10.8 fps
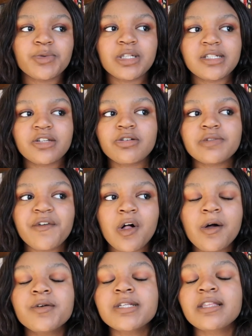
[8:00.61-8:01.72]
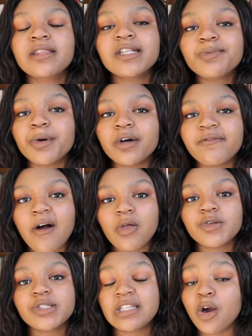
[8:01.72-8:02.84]
what the series follows, and this book
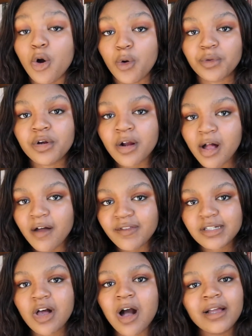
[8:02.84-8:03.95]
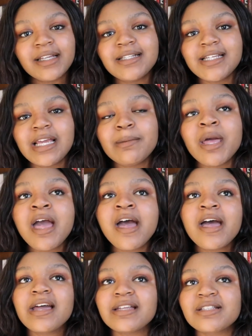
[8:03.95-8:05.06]
follows the owner of this hockey team.
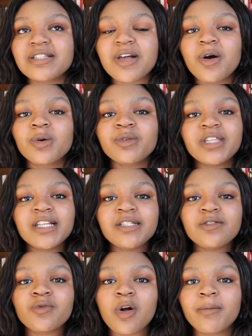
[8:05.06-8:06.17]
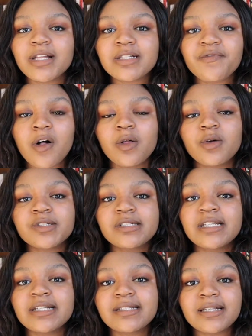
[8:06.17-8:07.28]
And so this romance follows
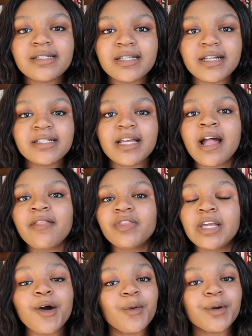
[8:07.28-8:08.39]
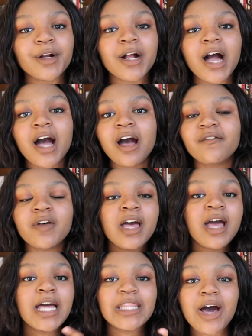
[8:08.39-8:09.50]
the assistant and the owner of
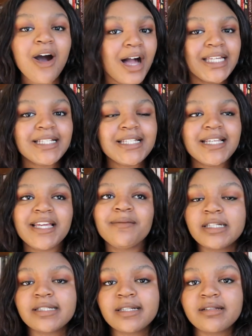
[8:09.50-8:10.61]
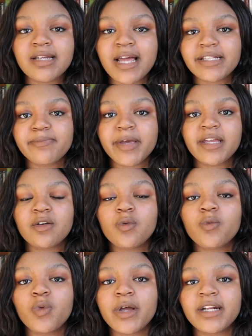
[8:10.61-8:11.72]
the hockey team. The assistant has been
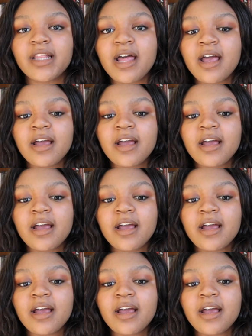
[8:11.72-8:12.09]
with